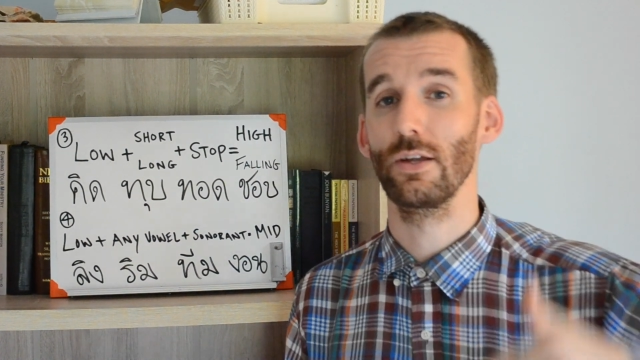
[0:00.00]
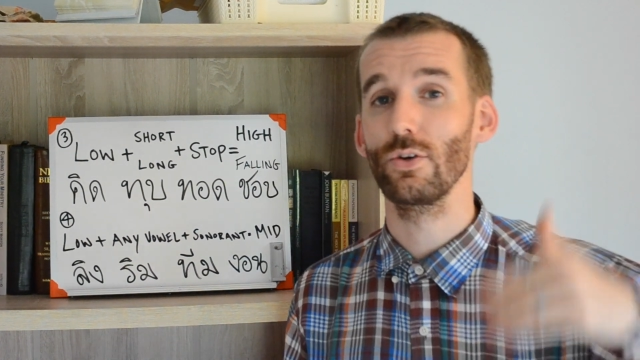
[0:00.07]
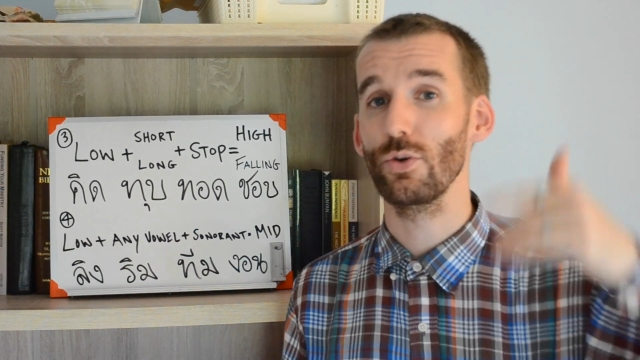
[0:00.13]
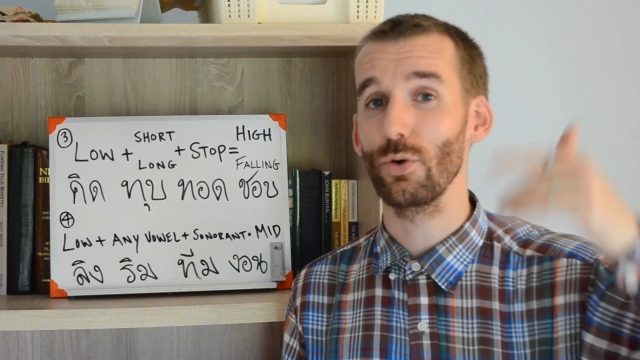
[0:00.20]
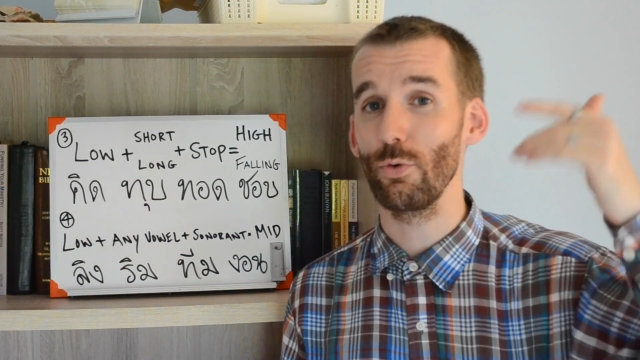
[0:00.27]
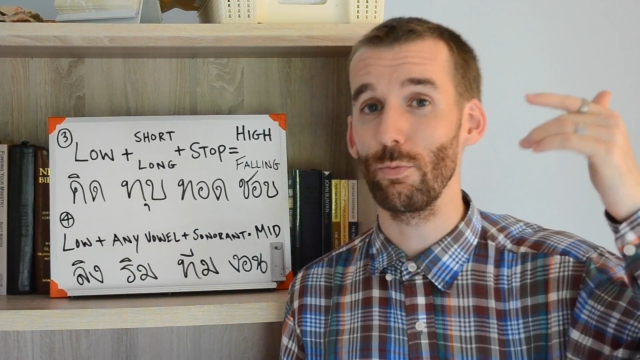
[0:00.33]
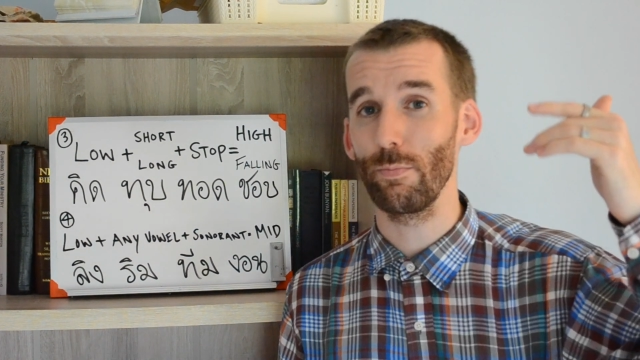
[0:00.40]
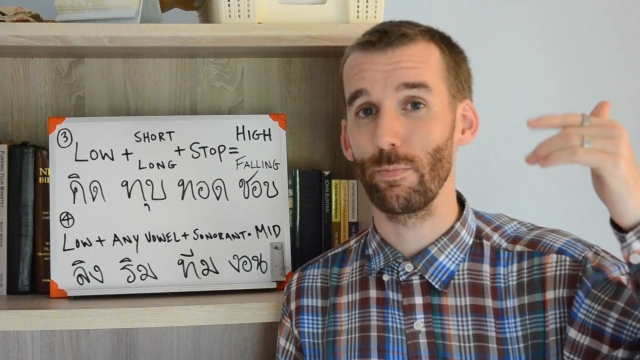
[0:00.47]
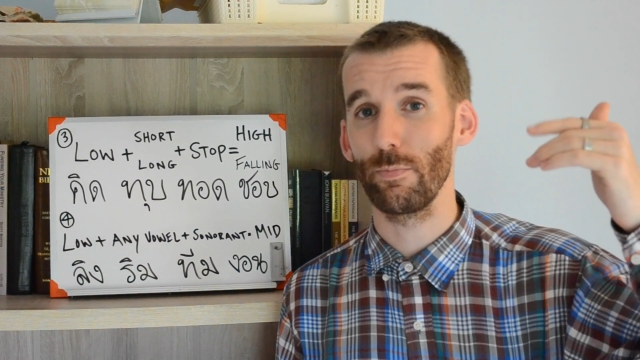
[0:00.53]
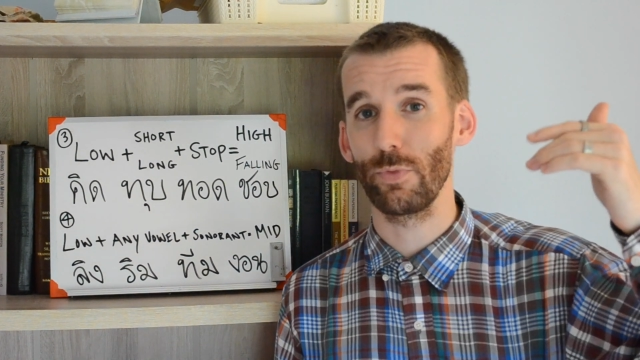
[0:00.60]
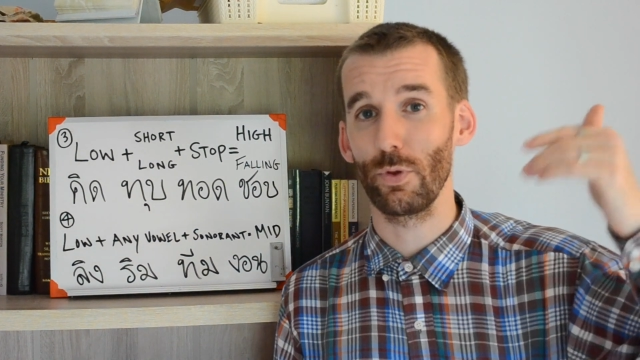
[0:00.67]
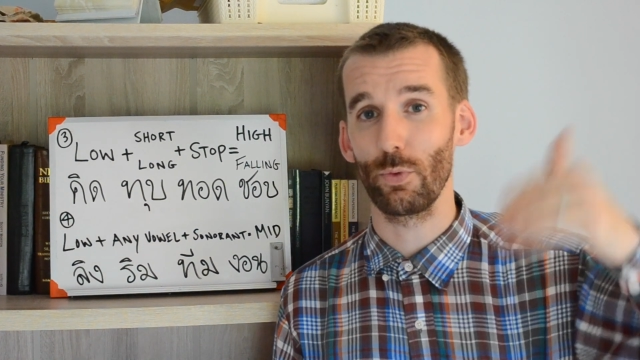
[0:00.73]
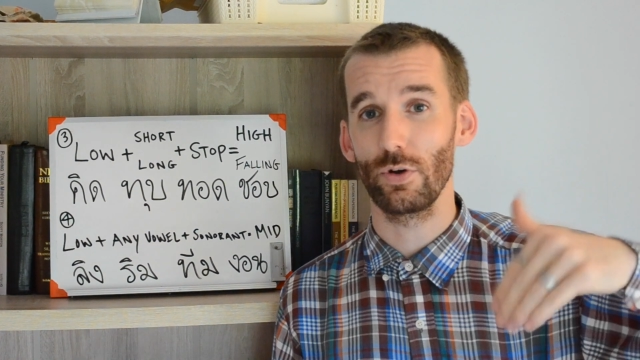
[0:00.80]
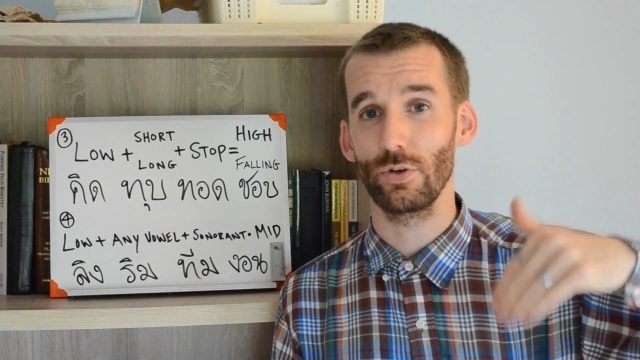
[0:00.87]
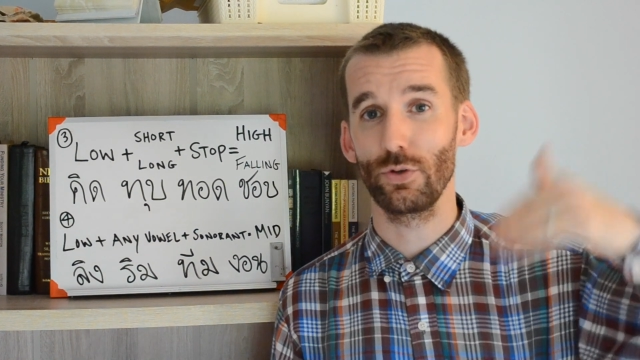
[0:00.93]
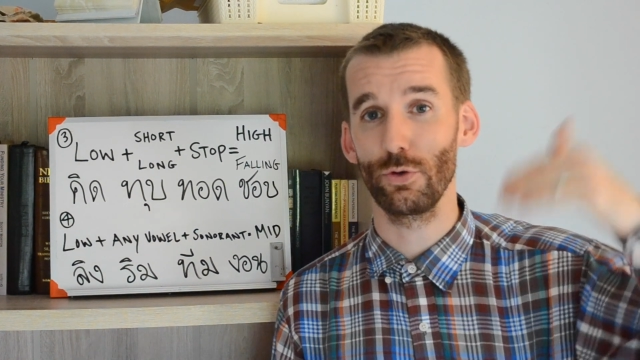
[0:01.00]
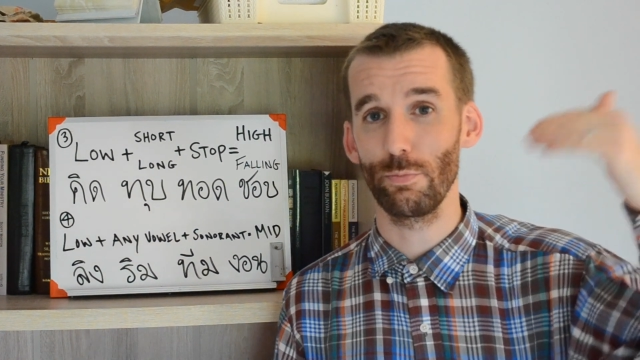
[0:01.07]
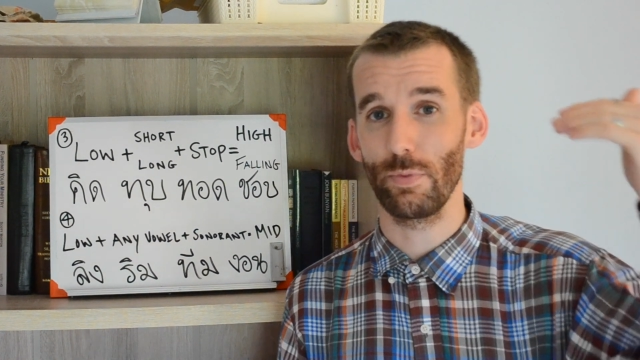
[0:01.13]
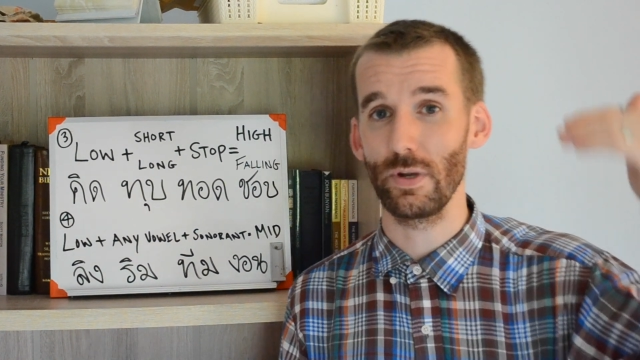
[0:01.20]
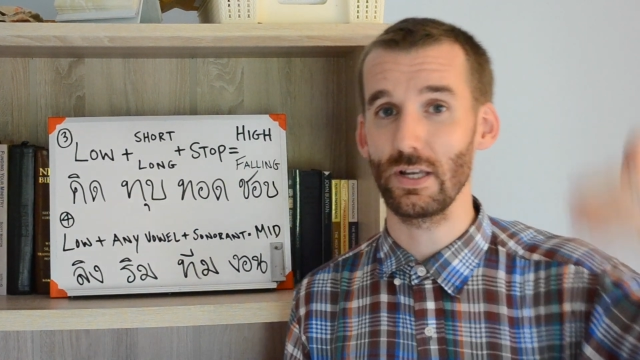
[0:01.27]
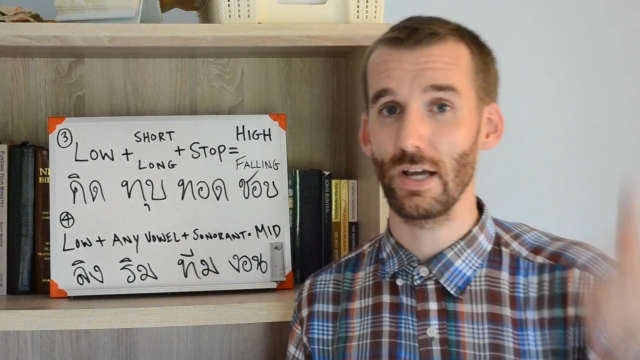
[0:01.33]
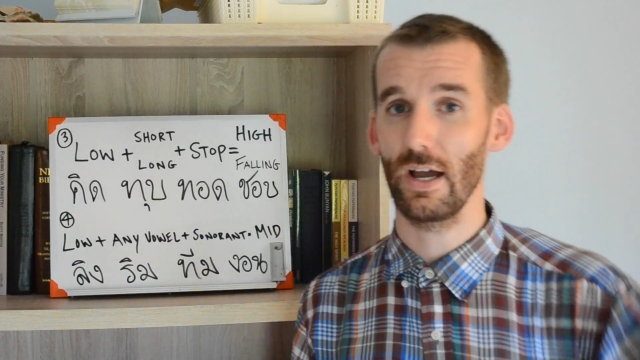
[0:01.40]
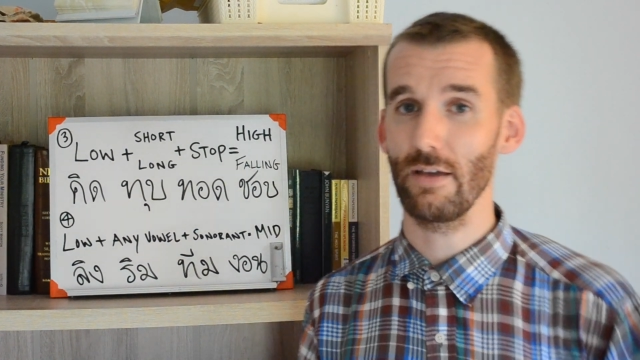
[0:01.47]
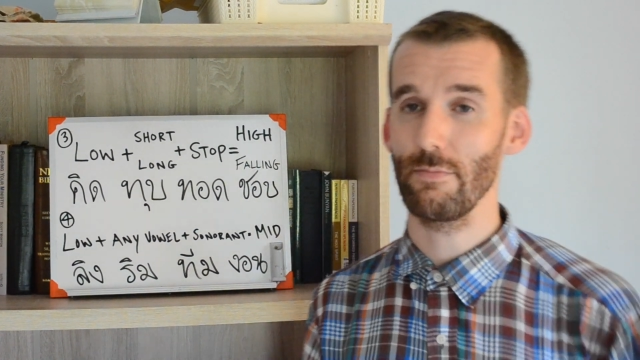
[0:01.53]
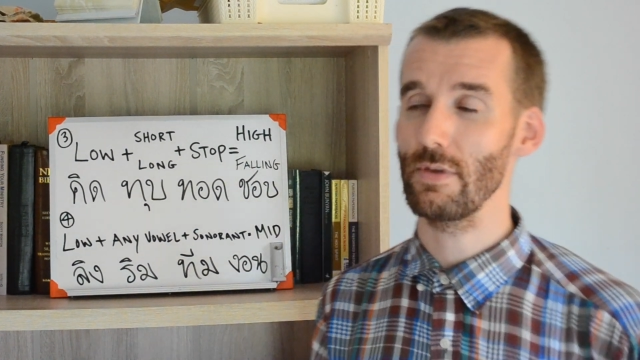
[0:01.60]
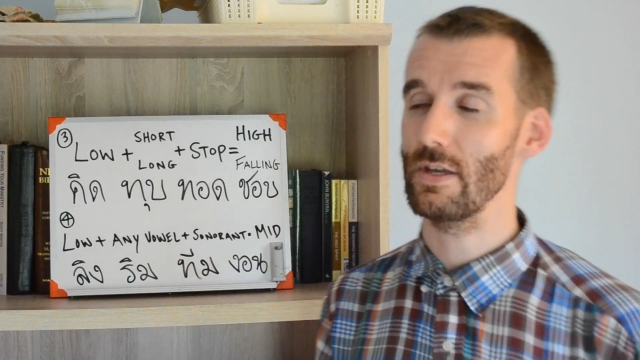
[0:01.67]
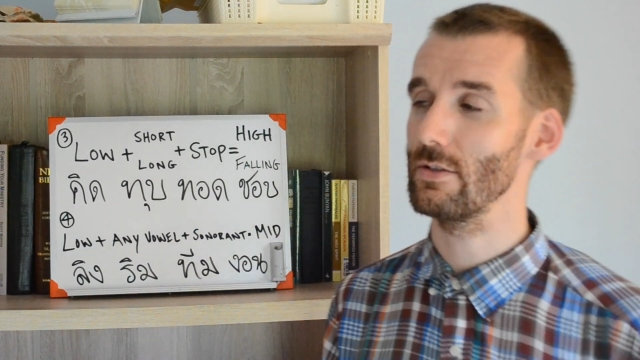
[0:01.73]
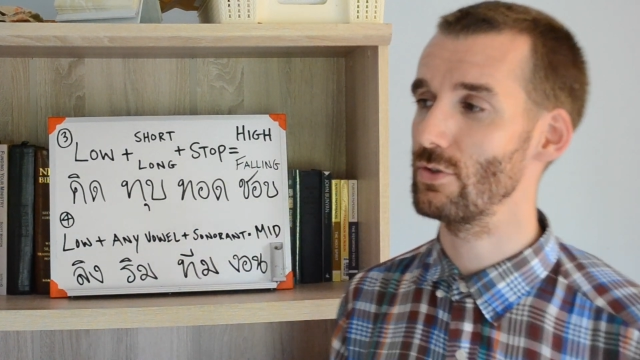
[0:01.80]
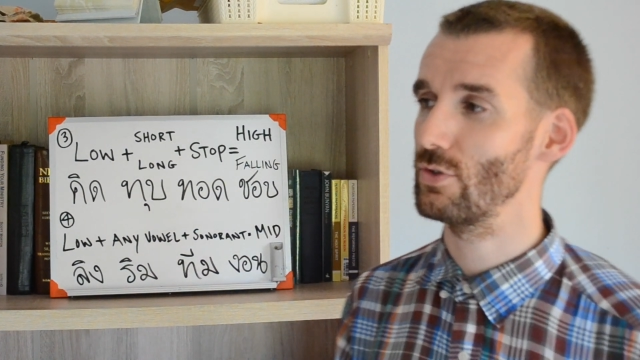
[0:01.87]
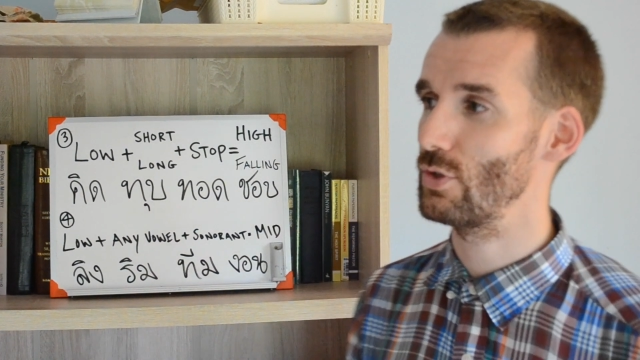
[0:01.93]
tup. The word tup in Thai
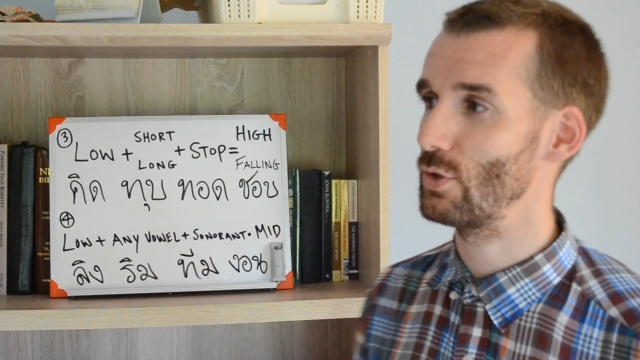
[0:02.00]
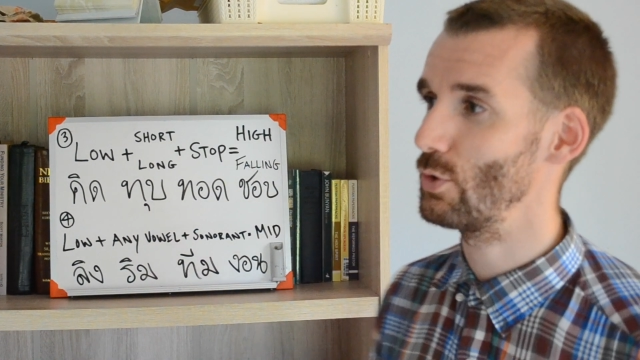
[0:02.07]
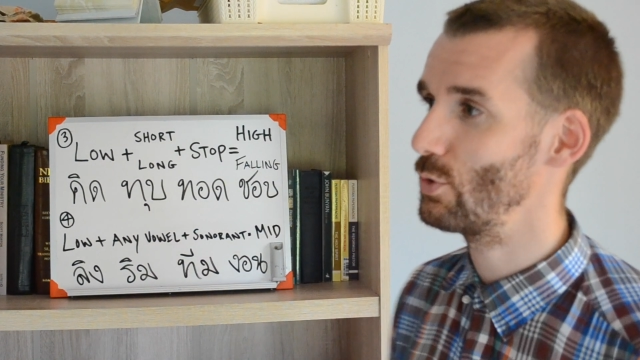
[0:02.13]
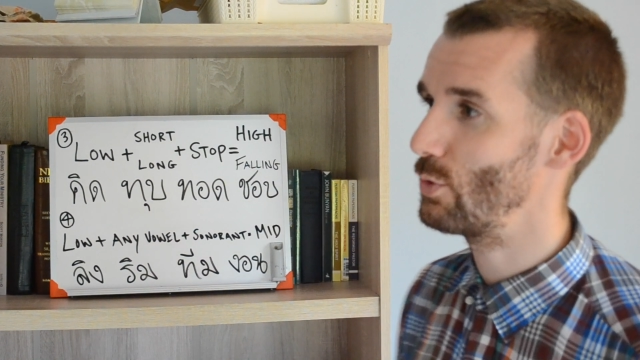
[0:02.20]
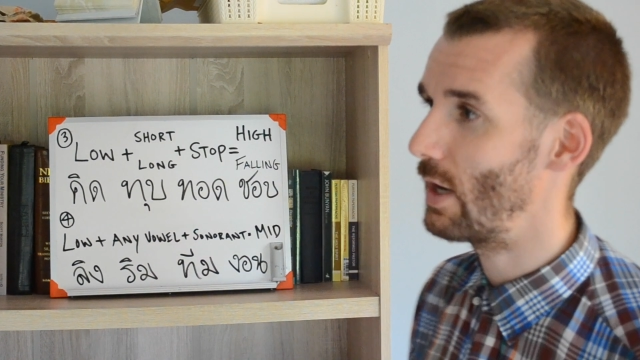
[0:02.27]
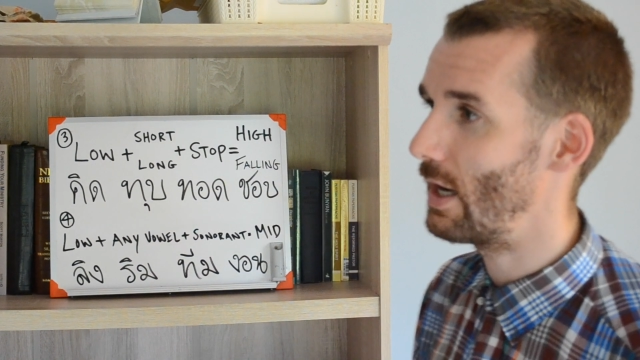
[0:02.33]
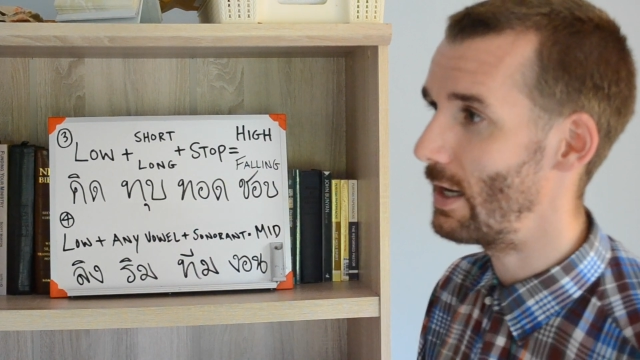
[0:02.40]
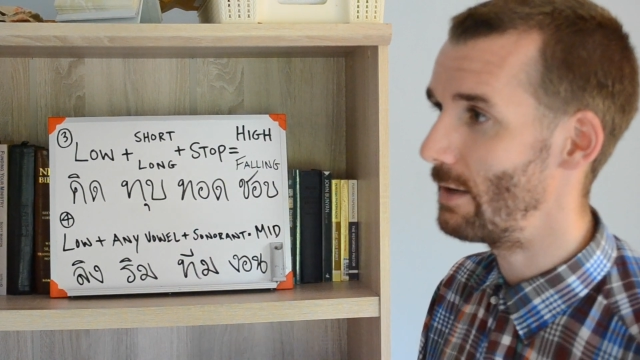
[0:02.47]
means to